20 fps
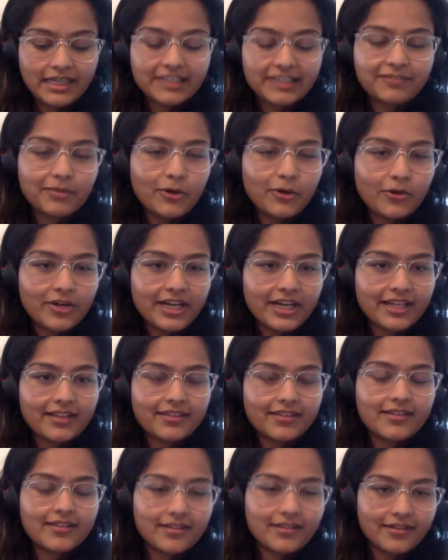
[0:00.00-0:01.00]

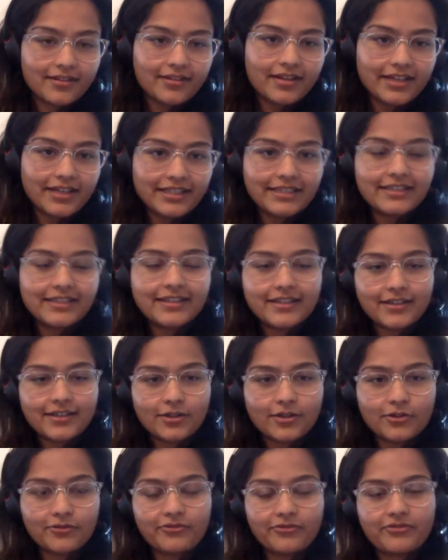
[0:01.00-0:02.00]
exploring the idea
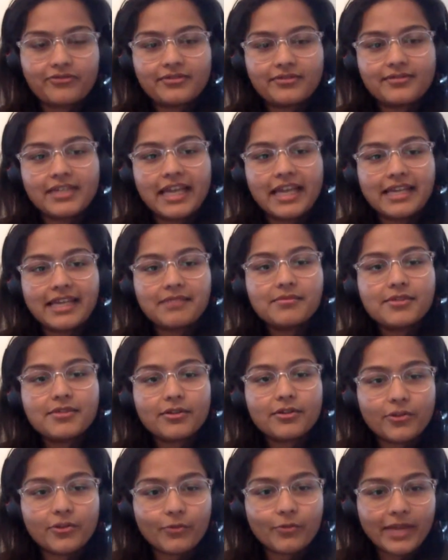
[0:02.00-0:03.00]
of games
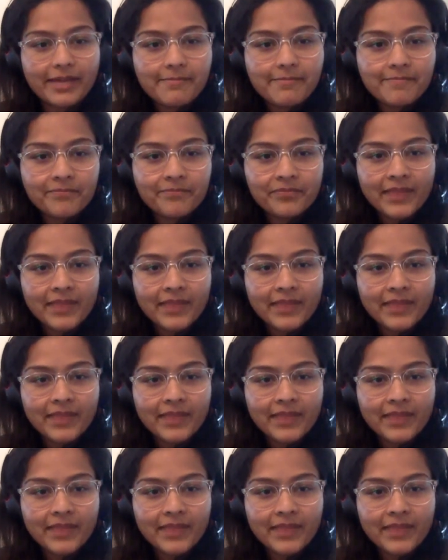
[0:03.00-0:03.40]
on the web,